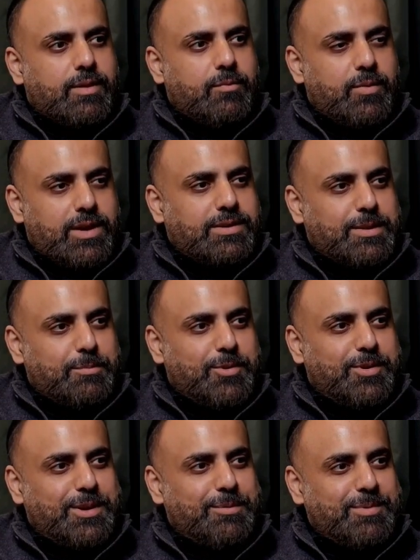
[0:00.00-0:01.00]
We are
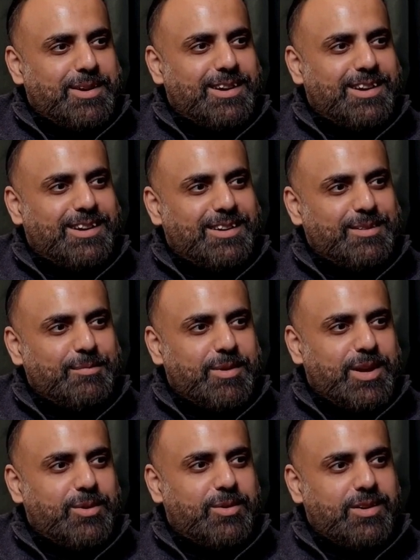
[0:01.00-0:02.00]
supported by
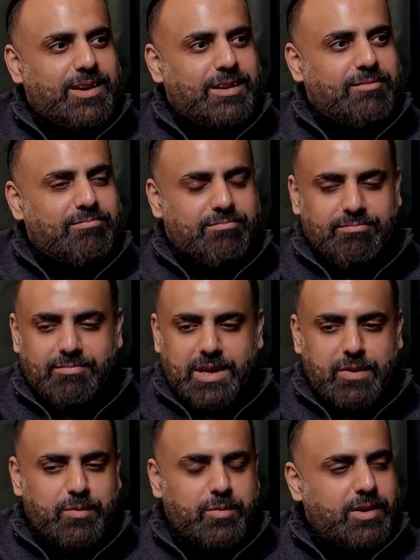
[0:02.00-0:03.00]
BioCreate.
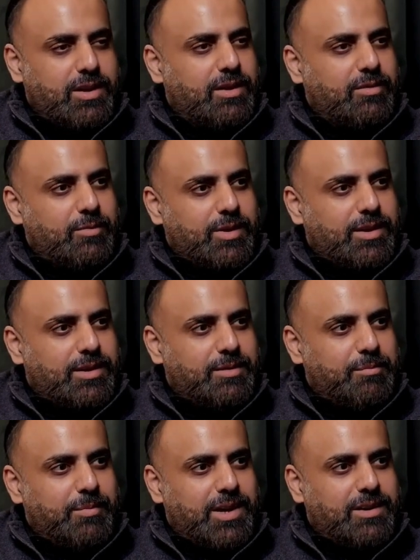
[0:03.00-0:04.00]
Loved working with
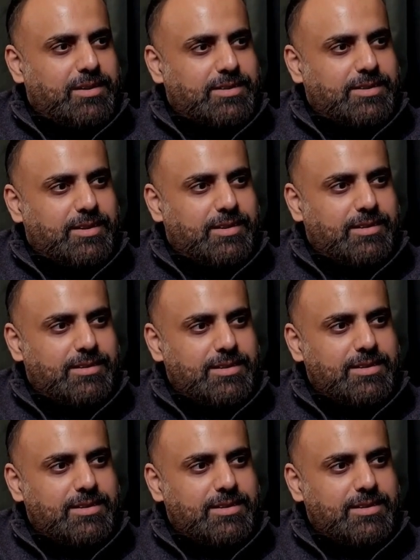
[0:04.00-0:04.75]
mentors there.